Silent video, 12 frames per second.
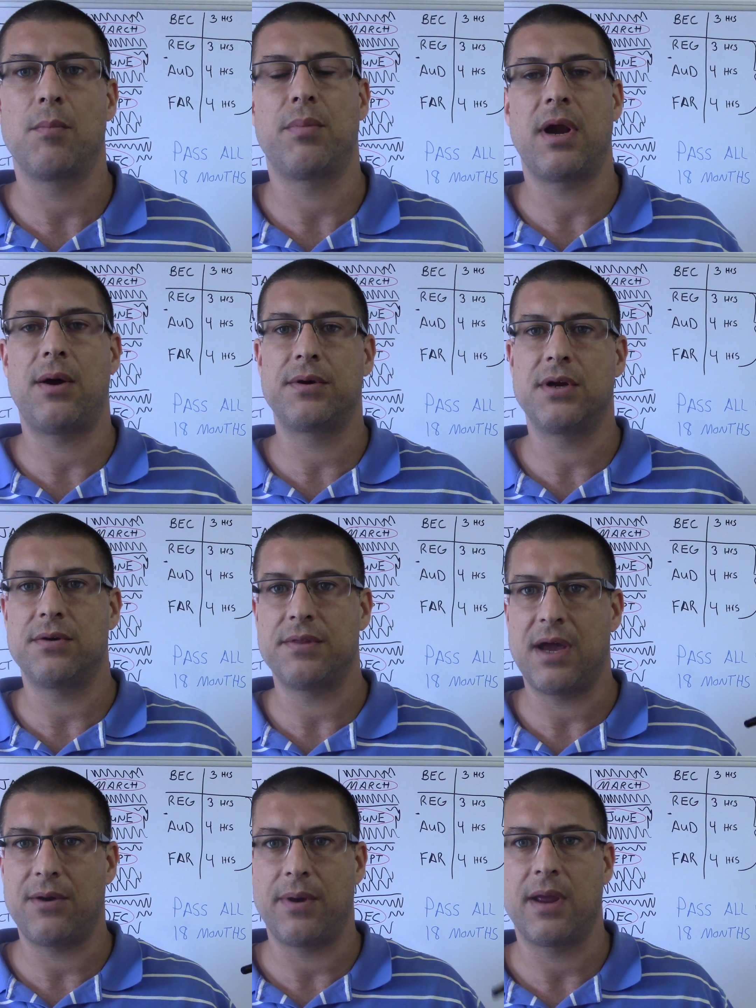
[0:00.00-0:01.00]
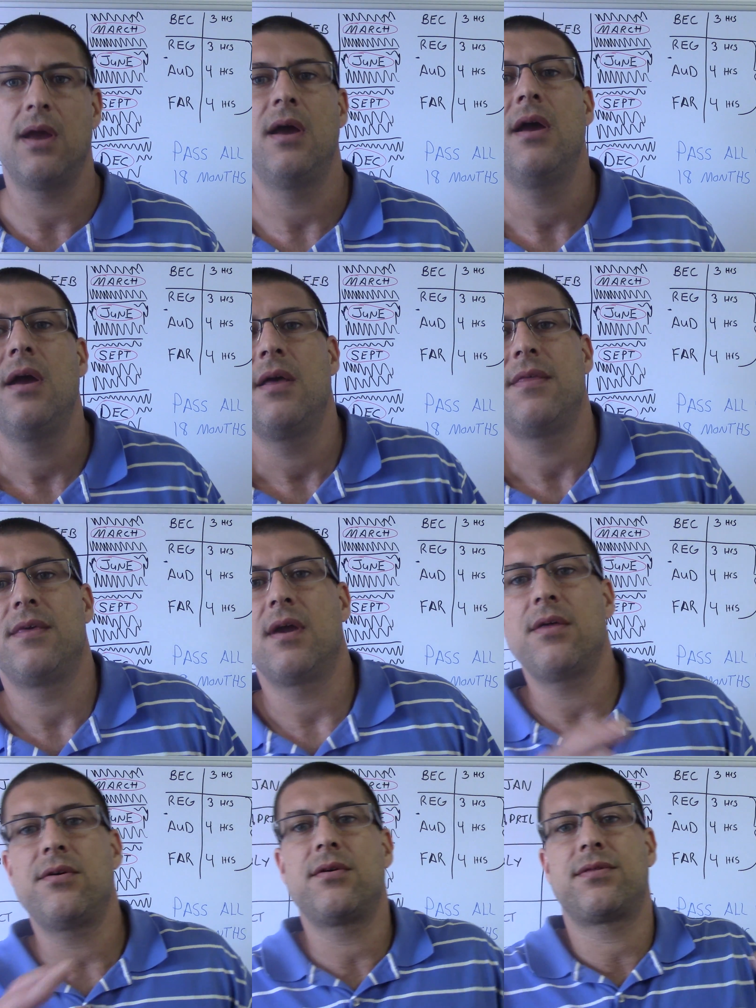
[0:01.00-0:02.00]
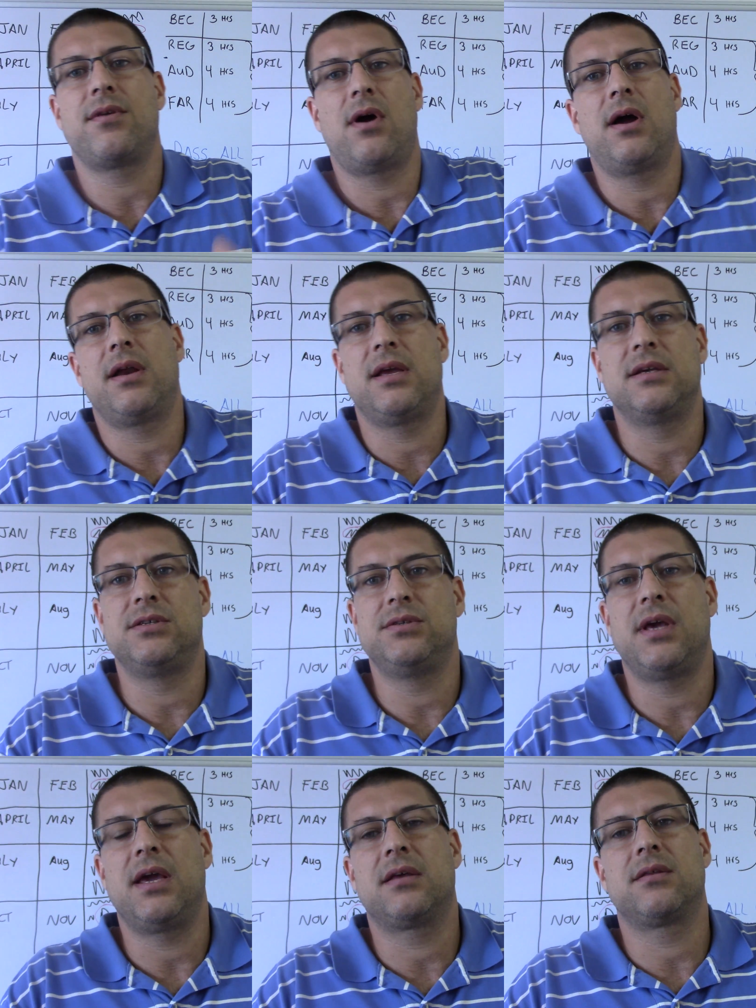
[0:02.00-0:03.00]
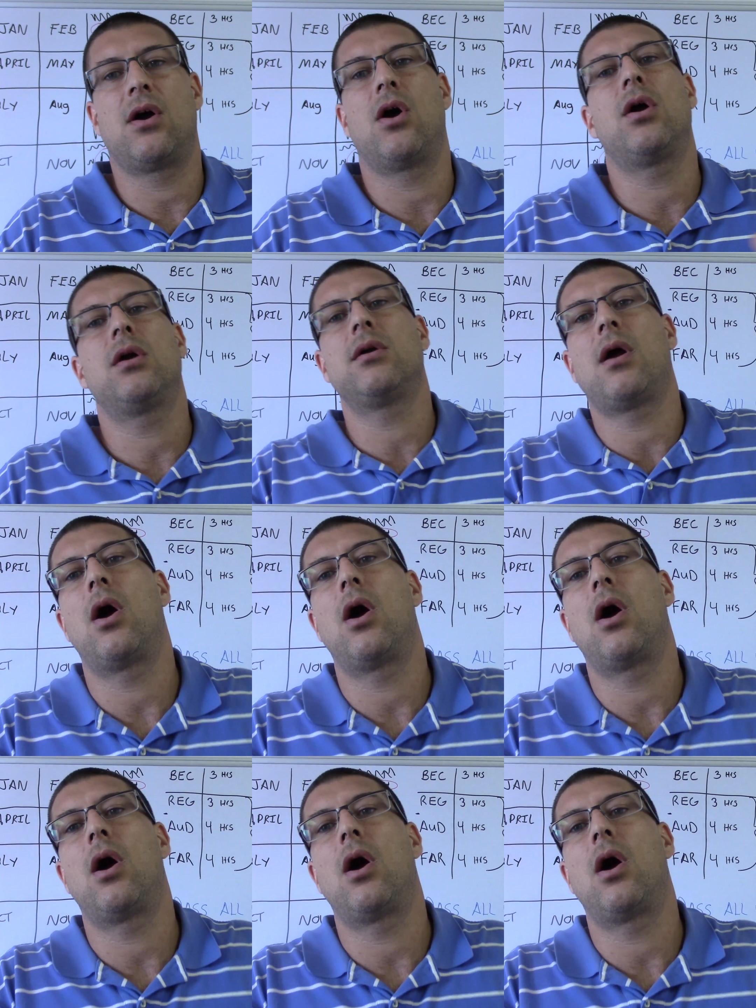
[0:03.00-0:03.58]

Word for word: But I would go that way. The other thought is you take the hard,